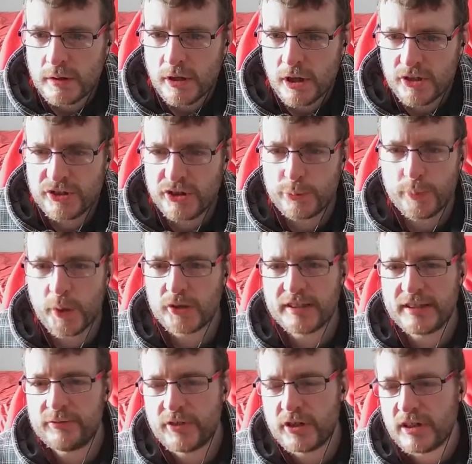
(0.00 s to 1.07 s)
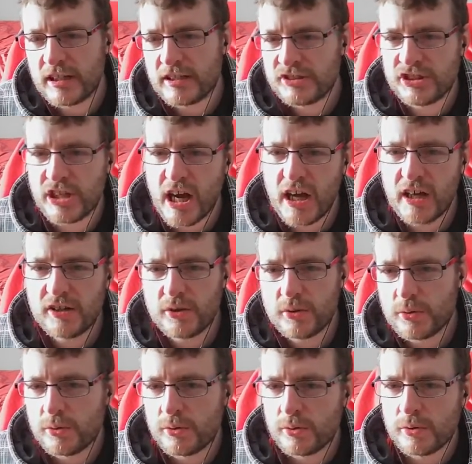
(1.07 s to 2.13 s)
a new body for LeChuck
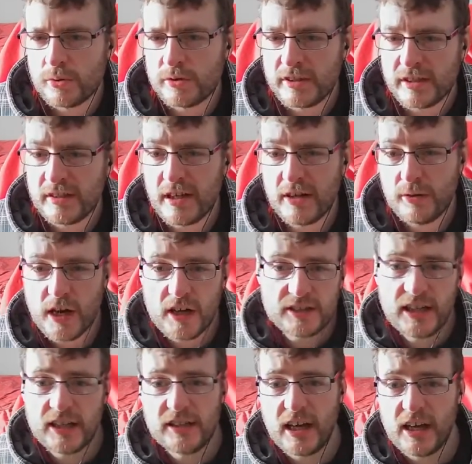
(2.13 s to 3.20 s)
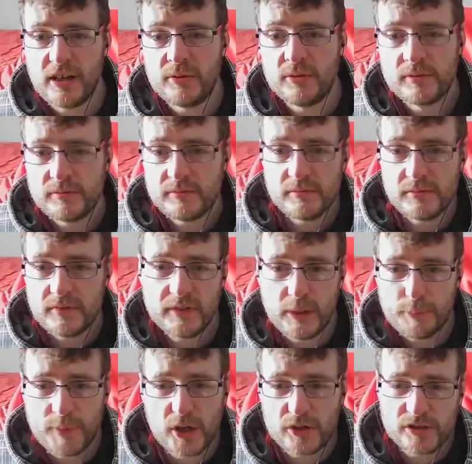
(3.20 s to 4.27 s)
or, you know, I don't know.
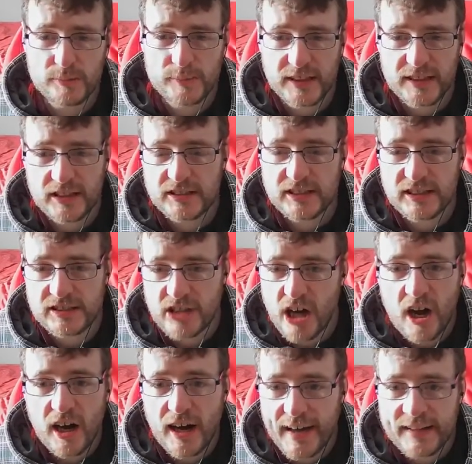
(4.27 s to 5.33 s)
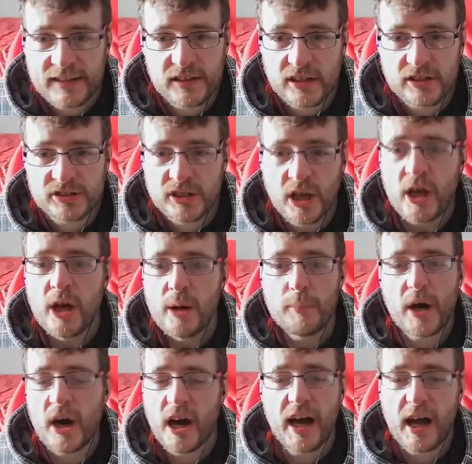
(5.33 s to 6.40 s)
The possibilities are endless,
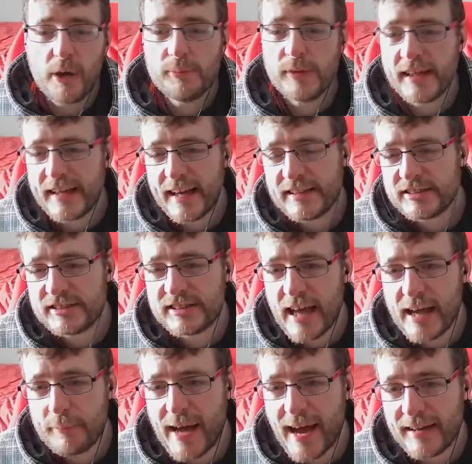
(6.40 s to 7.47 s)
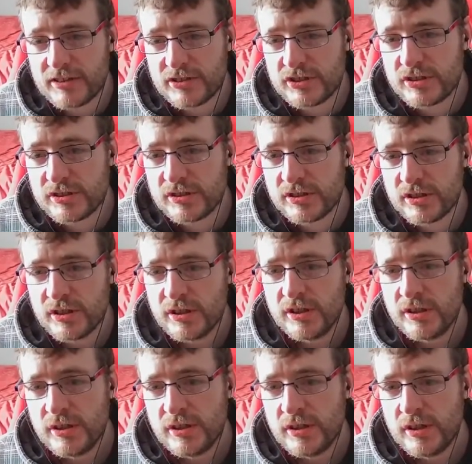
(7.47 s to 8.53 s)
but I hope they get the same actors
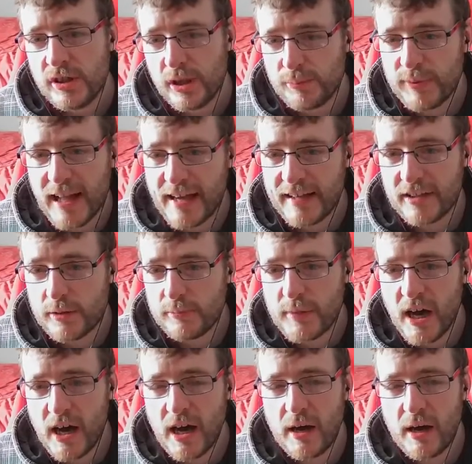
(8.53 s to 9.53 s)
who play them.